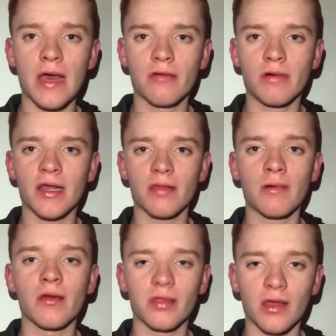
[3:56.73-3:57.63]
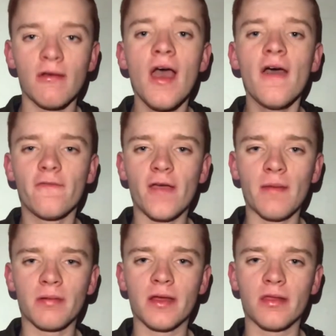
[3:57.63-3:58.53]
quite well. So fair
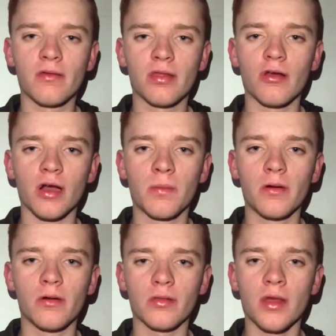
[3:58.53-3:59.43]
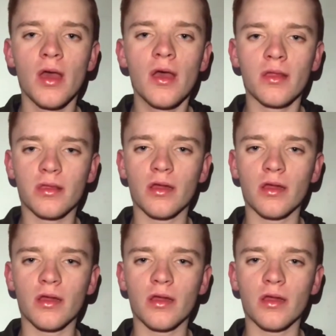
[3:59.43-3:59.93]
play to Stockport. So the